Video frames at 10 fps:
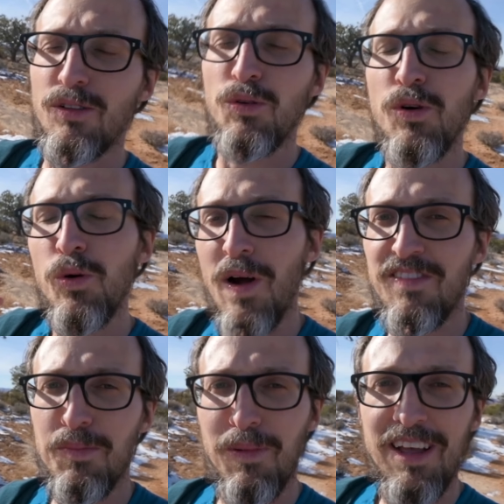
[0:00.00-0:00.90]
to
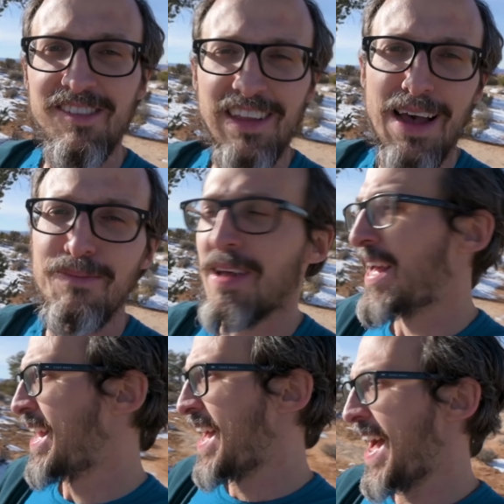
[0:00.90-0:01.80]
whoever placed them,
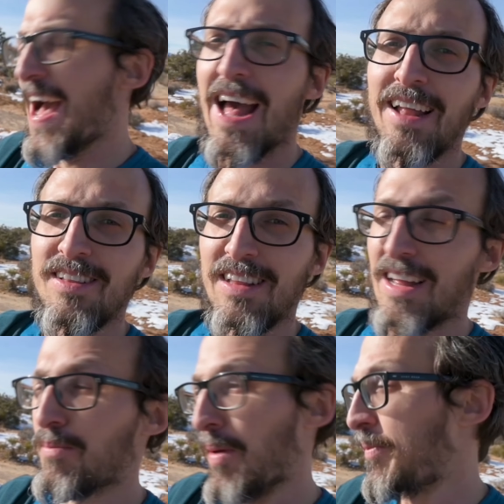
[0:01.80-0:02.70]
and
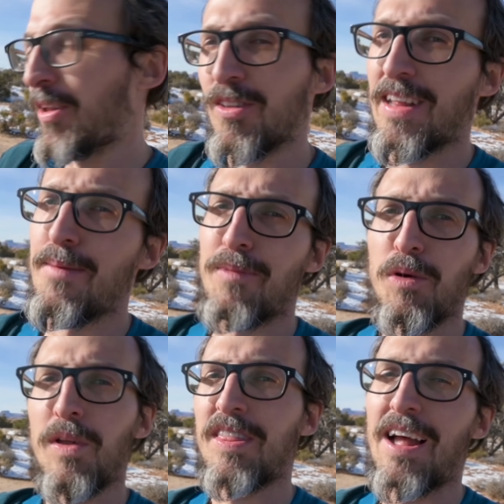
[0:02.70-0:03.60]
that people don't tamper
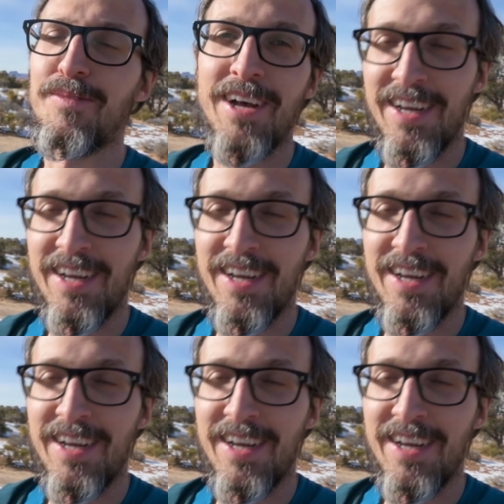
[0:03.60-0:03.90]
with them.